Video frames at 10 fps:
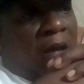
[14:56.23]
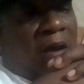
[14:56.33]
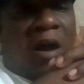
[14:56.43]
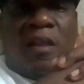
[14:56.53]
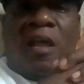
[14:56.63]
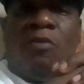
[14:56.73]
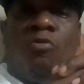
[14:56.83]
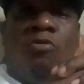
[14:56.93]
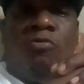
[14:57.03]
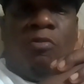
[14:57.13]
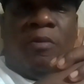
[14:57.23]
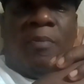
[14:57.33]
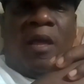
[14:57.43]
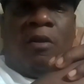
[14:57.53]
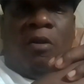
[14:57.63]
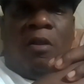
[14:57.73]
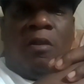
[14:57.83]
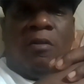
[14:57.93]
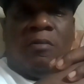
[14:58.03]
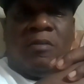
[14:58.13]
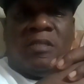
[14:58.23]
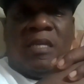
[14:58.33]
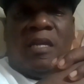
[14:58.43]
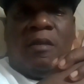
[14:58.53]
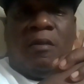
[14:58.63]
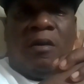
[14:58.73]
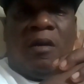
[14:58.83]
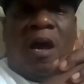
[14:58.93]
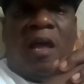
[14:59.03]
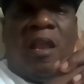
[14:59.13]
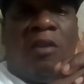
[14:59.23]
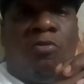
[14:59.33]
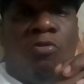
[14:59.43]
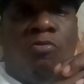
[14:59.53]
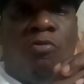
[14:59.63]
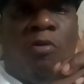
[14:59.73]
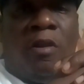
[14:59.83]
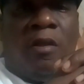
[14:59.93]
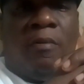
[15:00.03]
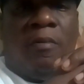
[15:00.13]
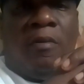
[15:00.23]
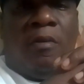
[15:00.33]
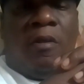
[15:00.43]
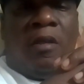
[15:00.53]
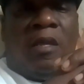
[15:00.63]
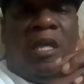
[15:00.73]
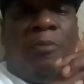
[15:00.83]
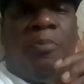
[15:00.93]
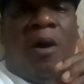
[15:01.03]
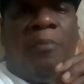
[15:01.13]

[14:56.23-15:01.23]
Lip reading: a God and good road, my girl. Saying God and good road, keep